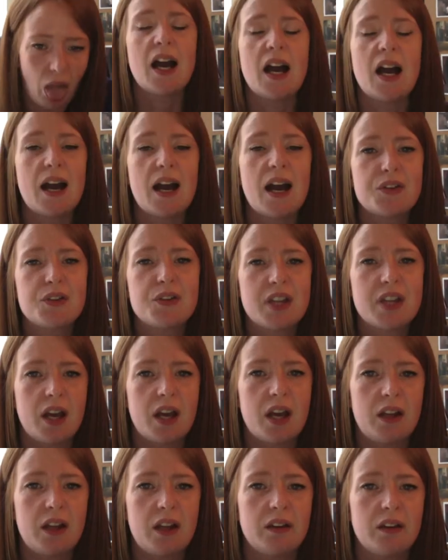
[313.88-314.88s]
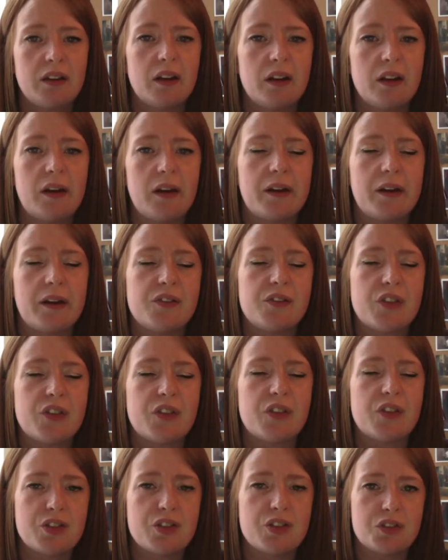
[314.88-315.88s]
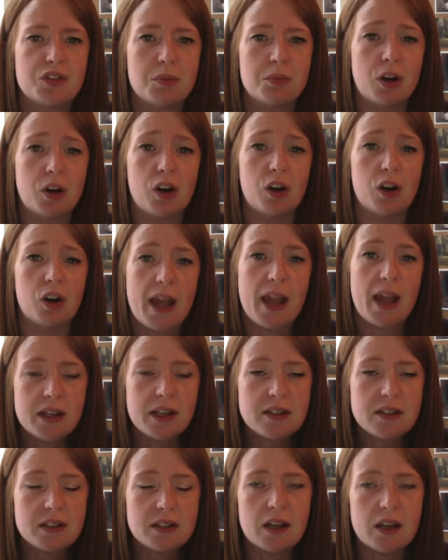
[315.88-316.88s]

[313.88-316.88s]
Out of 10, I give Edge of Tomorrow 8.